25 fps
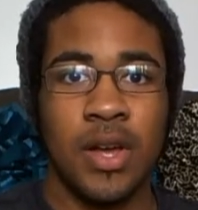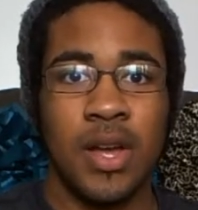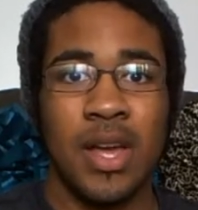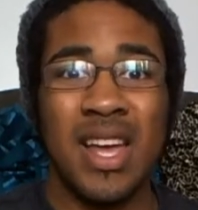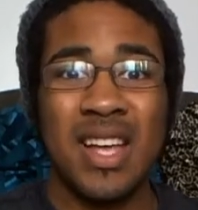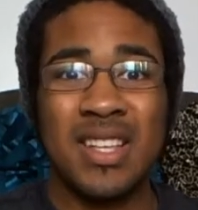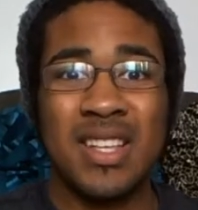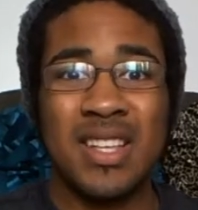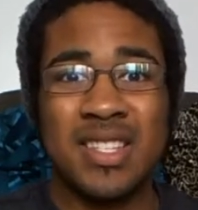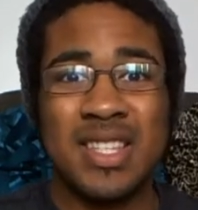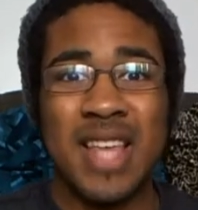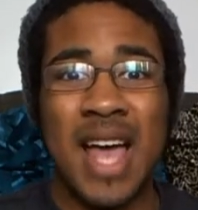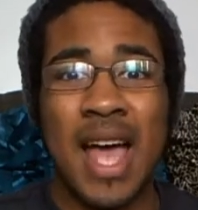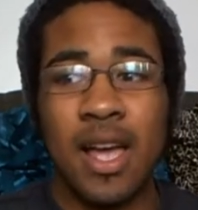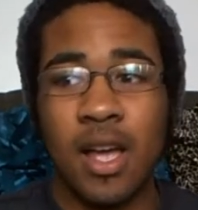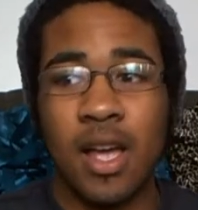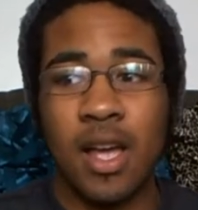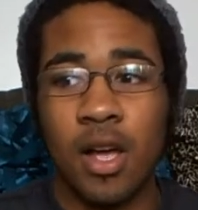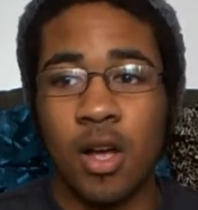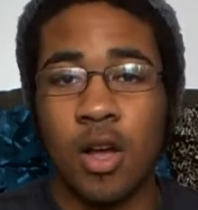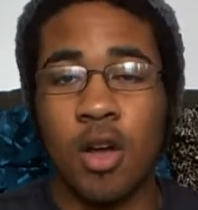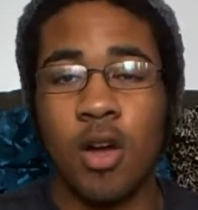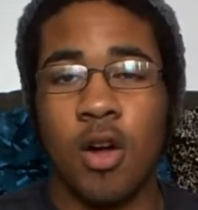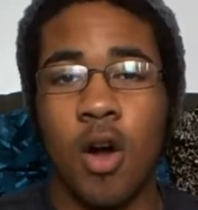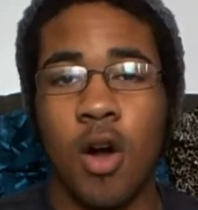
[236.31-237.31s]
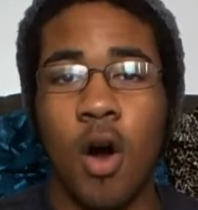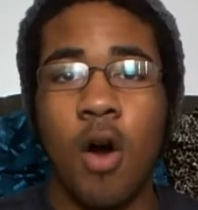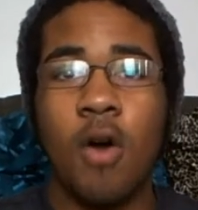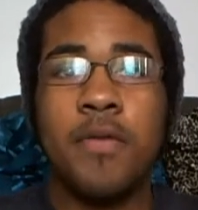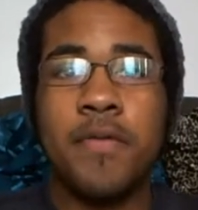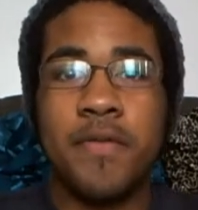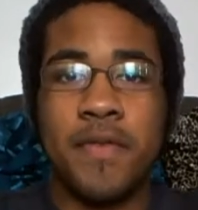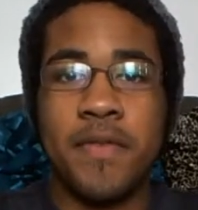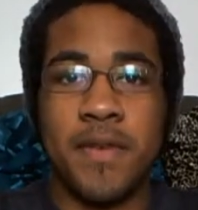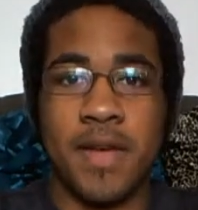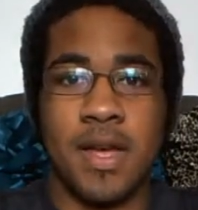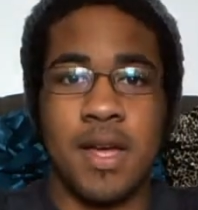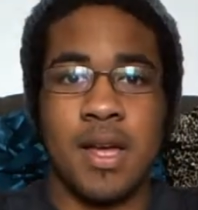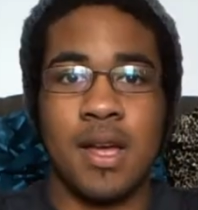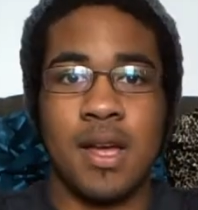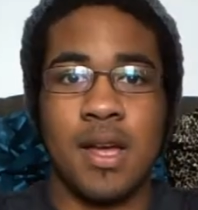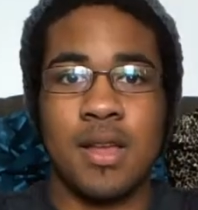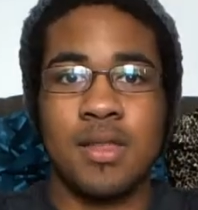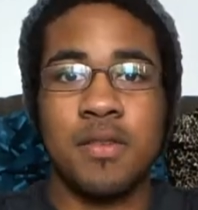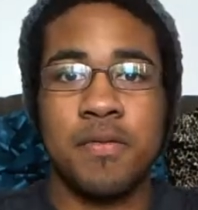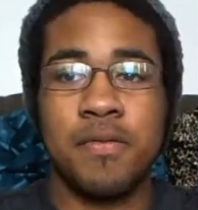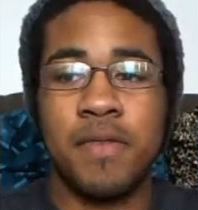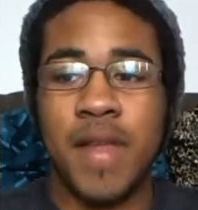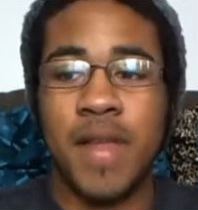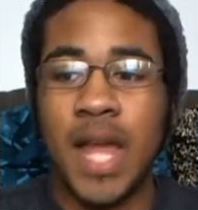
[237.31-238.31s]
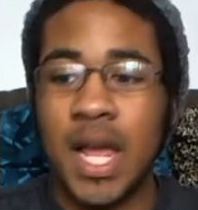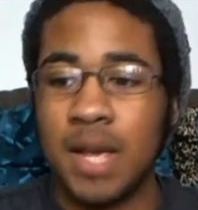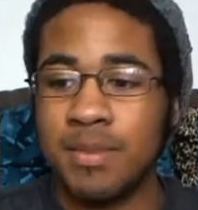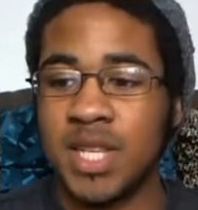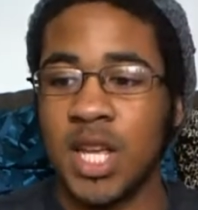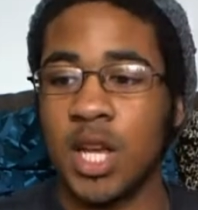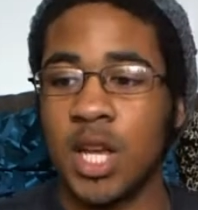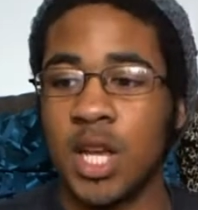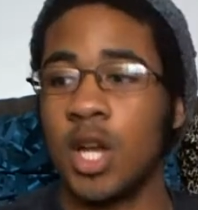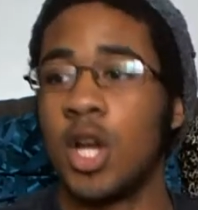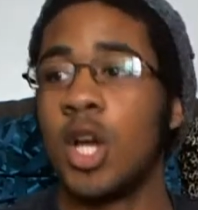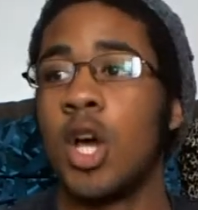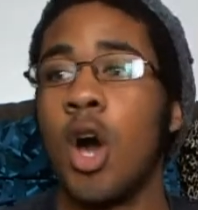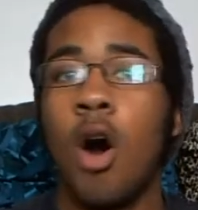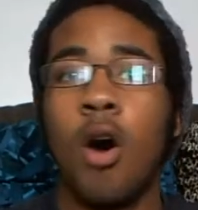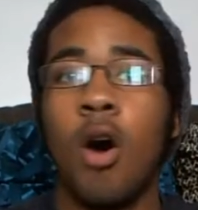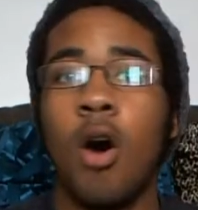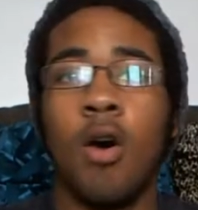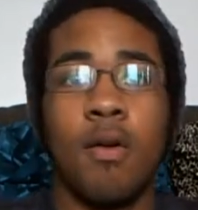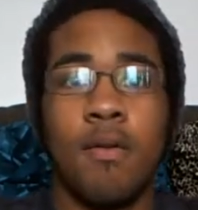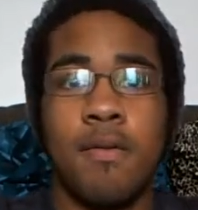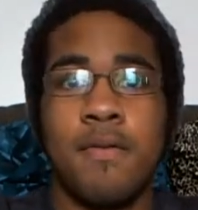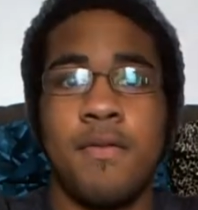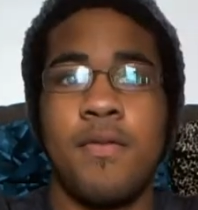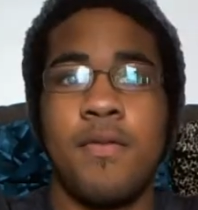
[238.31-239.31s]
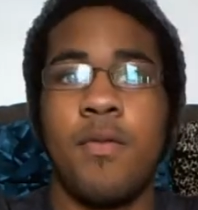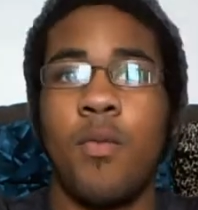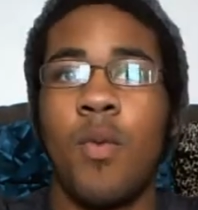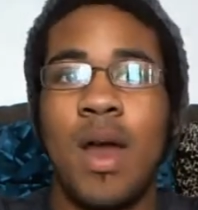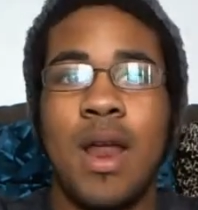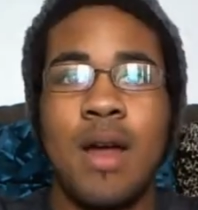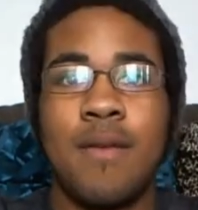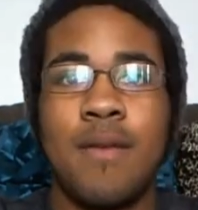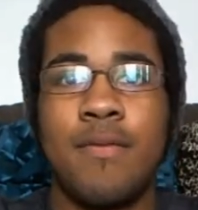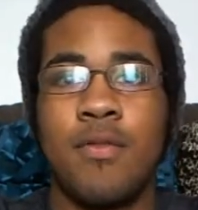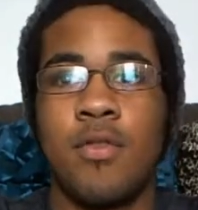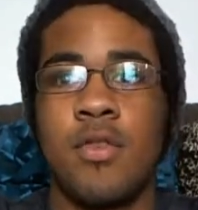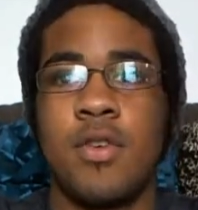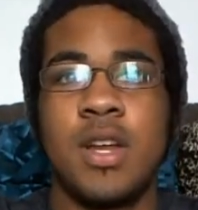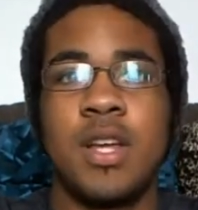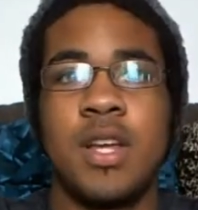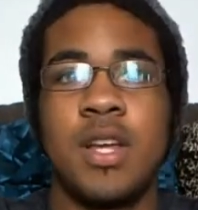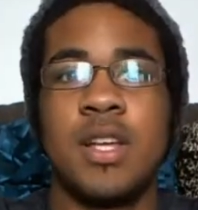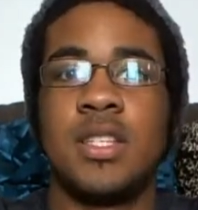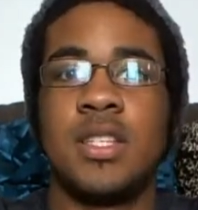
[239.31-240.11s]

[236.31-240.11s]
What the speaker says: it's that engulfing, the flames engulf whatever it is